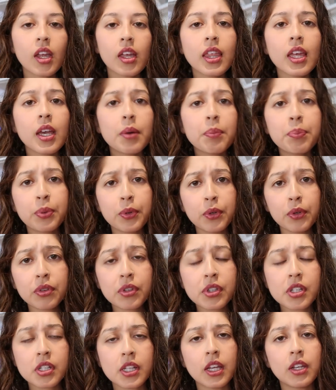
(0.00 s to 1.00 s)
they have booths
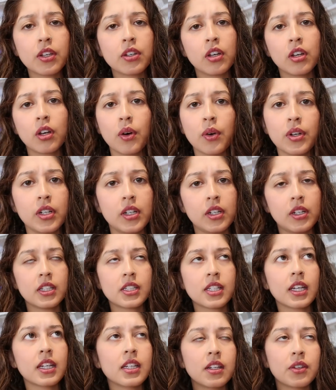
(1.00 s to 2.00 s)
that you can go in.
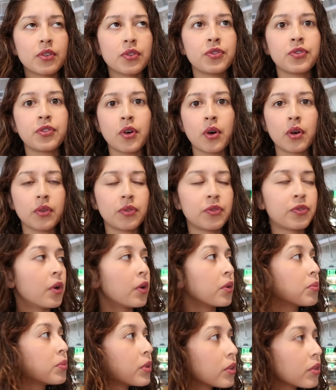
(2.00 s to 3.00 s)
It's like a pho
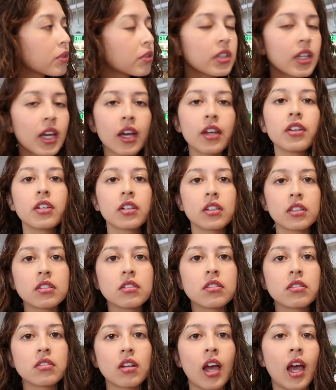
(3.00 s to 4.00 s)
phone booth. Yeah, you can
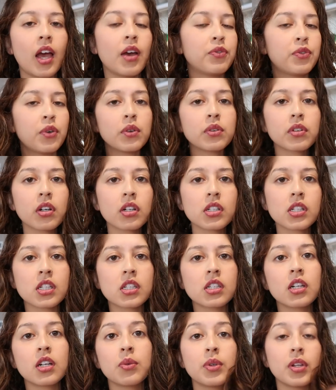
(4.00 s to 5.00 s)
have phone calls
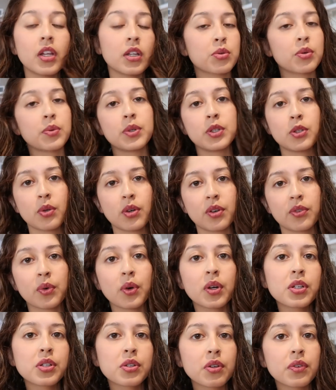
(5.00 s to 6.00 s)
in there. That's where we do our
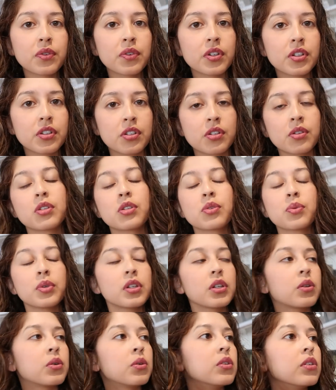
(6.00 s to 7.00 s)
voiceovers, so it's
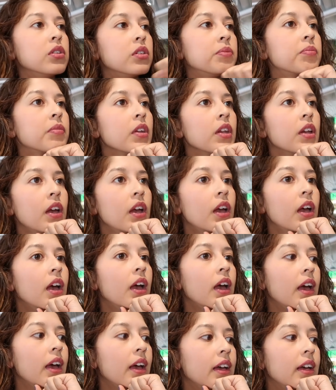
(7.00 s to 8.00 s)
really cool.
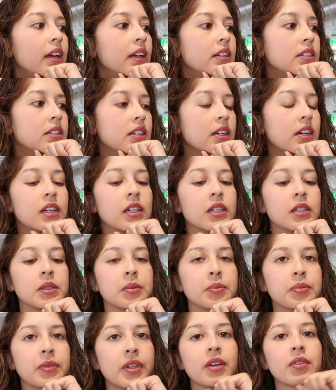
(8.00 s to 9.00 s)
And
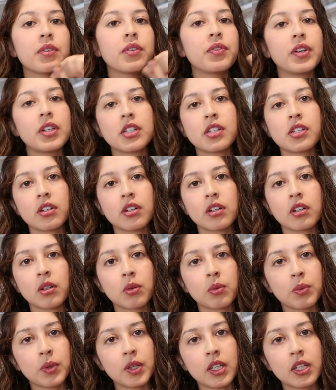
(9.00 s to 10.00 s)
um, they have events here
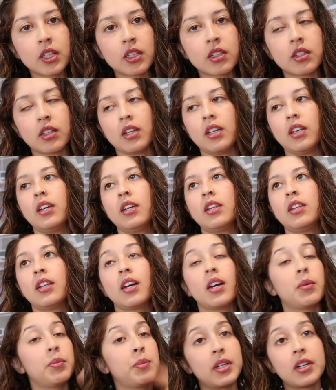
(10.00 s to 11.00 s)
all week and they
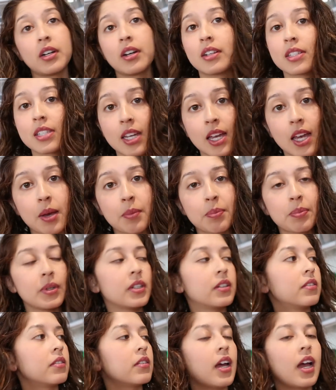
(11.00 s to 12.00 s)
got beer on tap
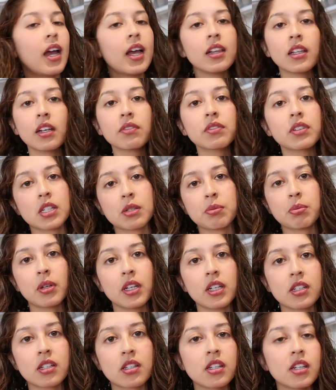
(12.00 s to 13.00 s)
and I love this
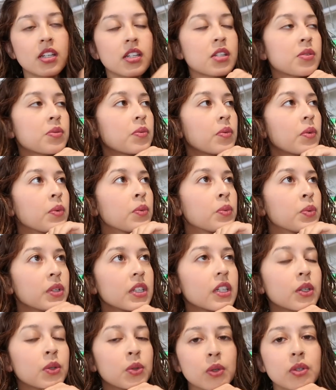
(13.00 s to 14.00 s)
place. It's
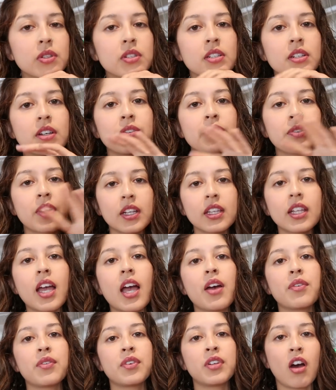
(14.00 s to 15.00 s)
really cool to finally
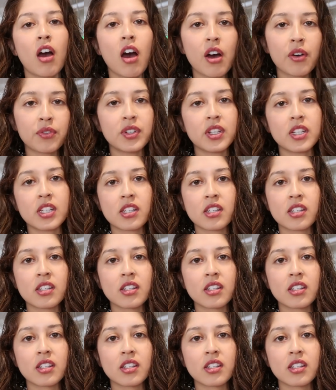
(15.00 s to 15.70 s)
have an office